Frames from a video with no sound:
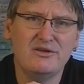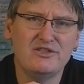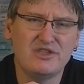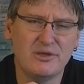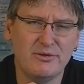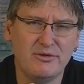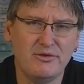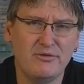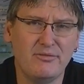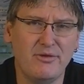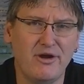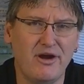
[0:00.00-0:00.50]

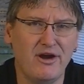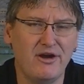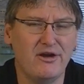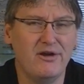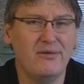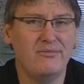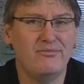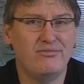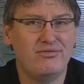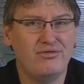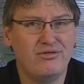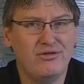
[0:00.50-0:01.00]
Some of them
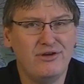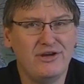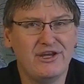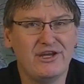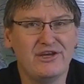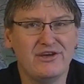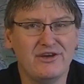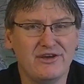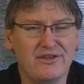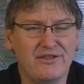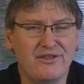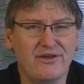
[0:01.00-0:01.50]
are
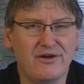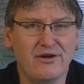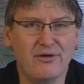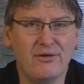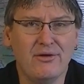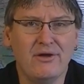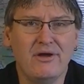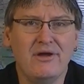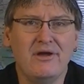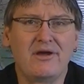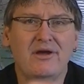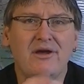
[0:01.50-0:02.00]
pretty good though.